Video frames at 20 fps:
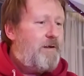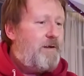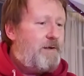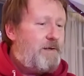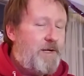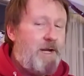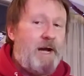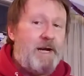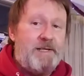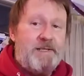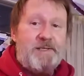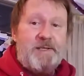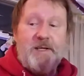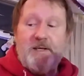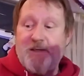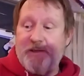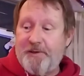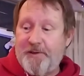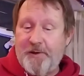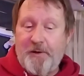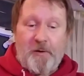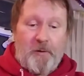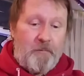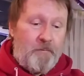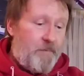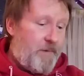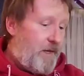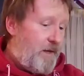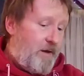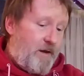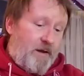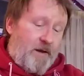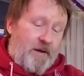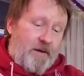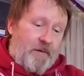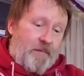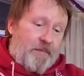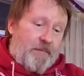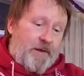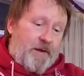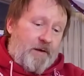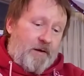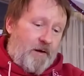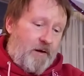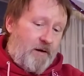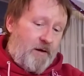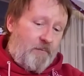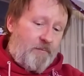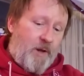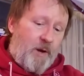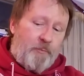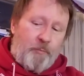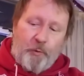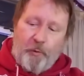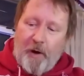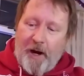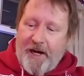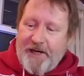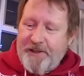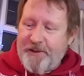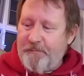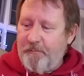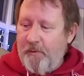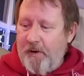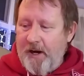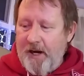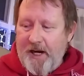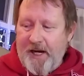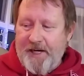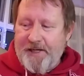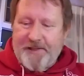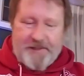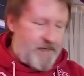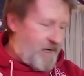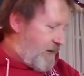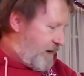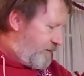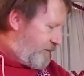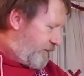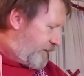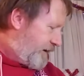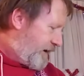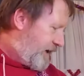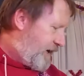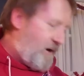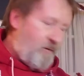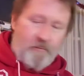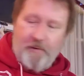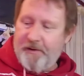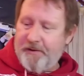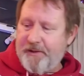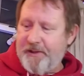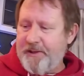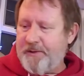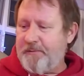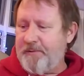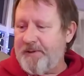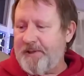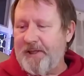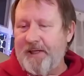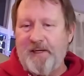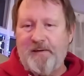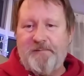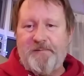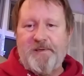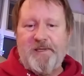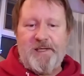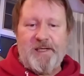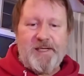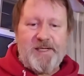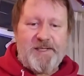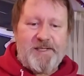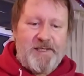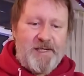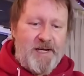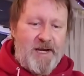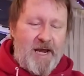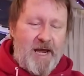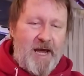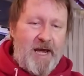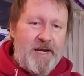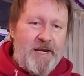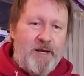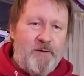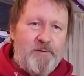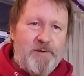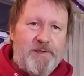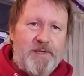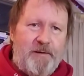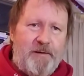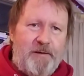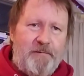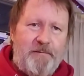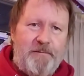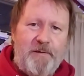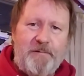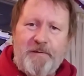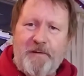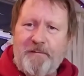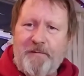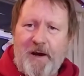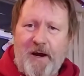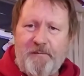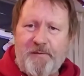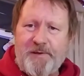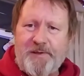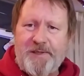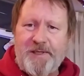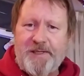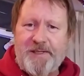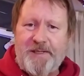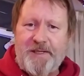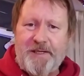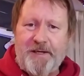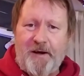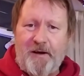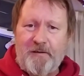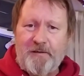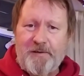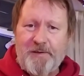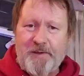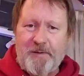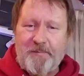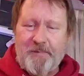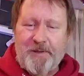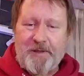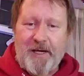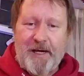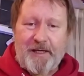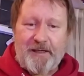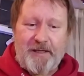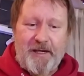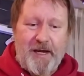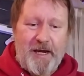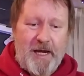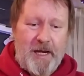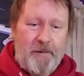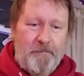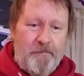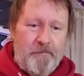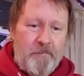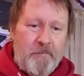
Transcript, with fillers: Nice. So, um, price-wise, I forget what this was lift, listed at. It was like 55 or $60, something like that.